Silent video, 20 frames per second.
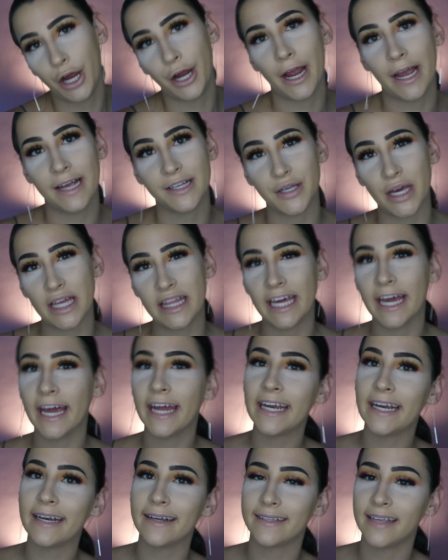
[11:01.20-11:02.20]
Okay, so I think
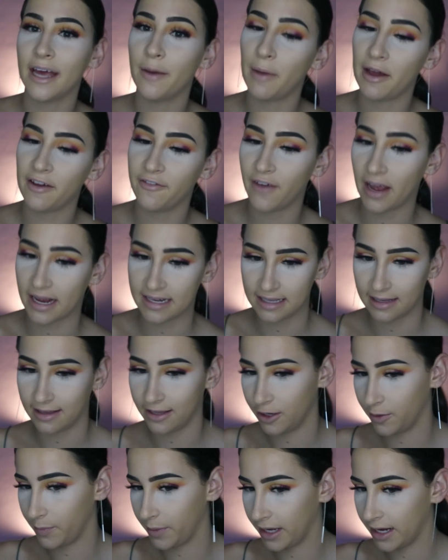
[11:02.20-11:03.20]
I need to set my face a
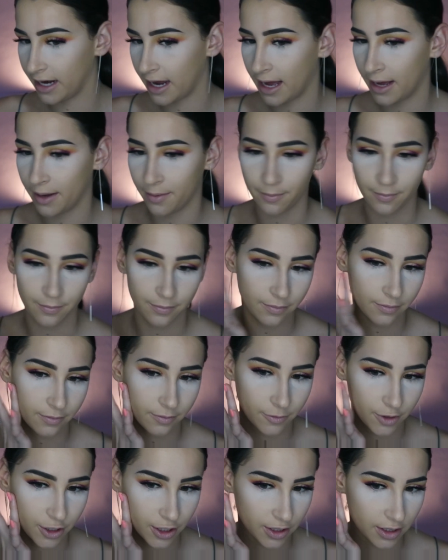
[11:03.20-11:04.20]
little bit,
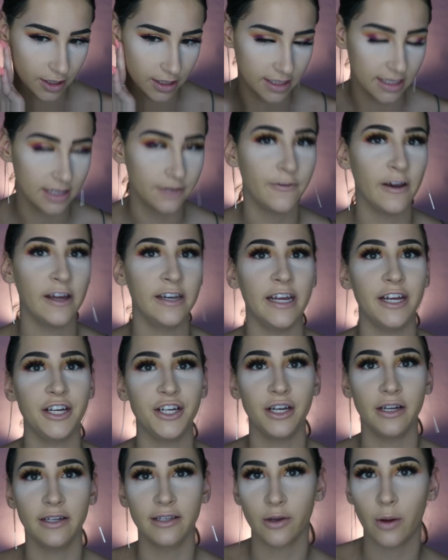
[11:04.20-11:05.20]
just because this
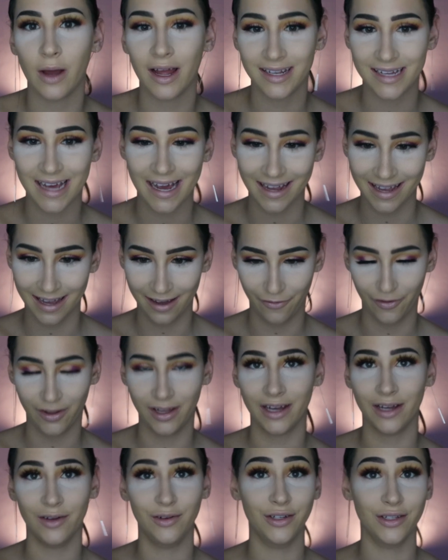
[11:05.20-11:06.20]
foundation is quite tacky. I feel
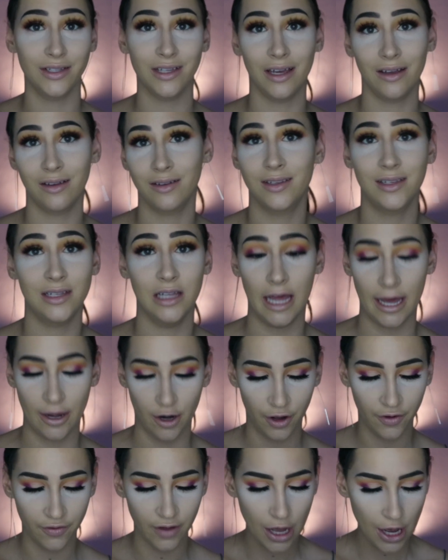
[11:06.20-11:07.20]
like it'd just like slide
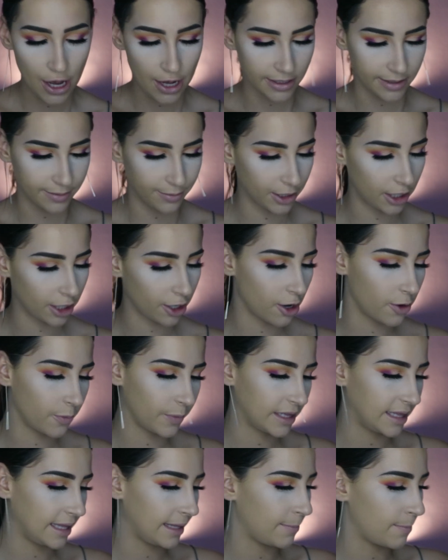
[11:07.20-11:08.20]
off. So I'm gonna go in
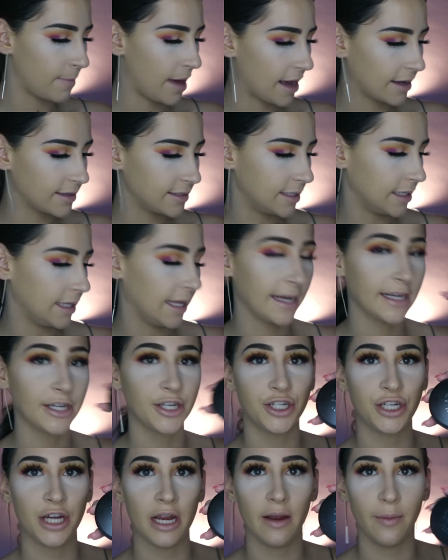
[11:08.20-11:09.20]
with the MAC Select
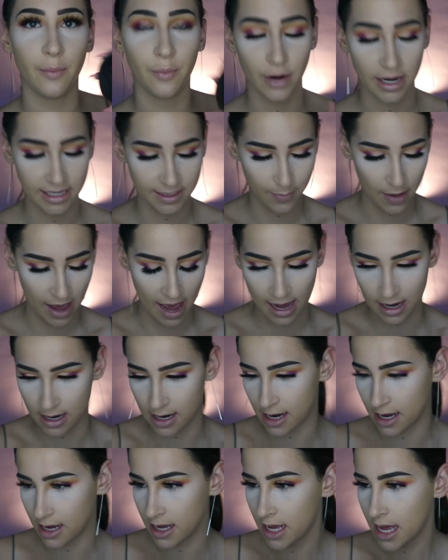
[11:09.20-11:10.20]
Sheer Press
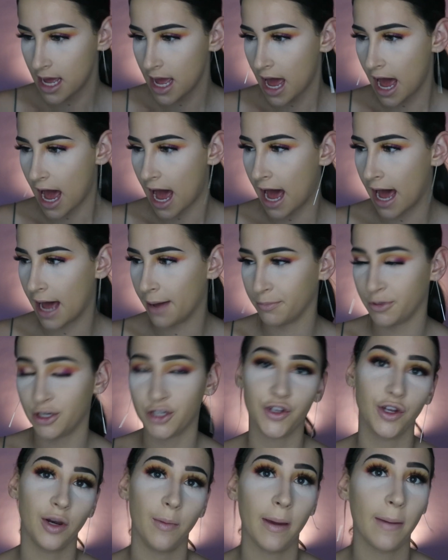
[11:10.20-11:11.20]
Powder,
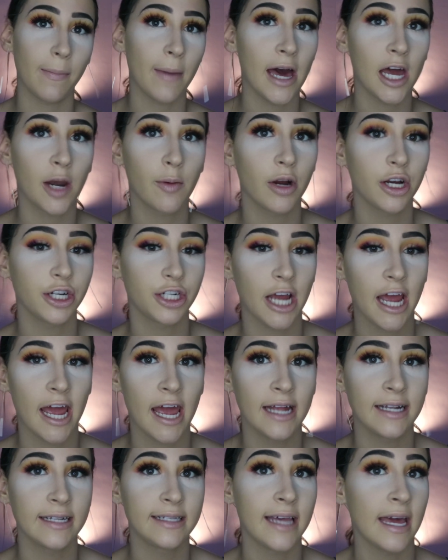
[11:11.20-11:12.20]
just on a big powder brush,
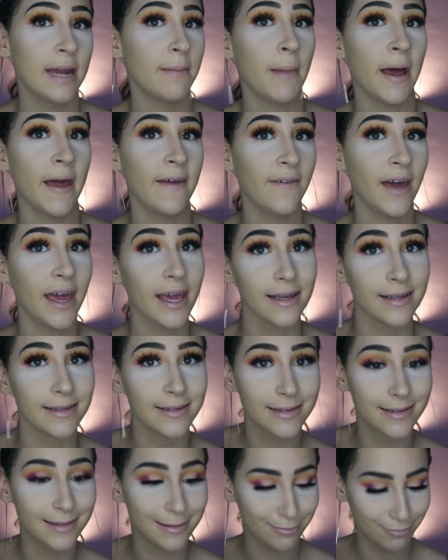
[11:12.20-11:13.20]
and set my
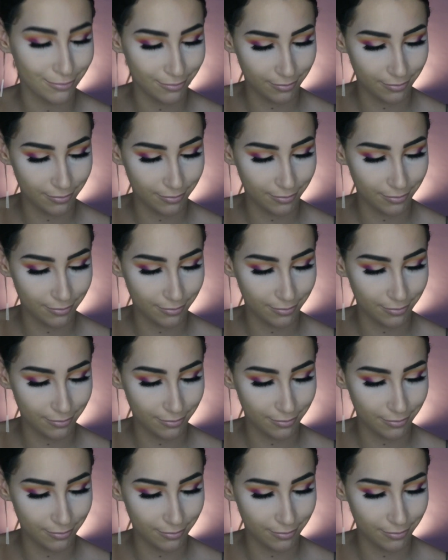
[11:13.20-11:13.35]
face.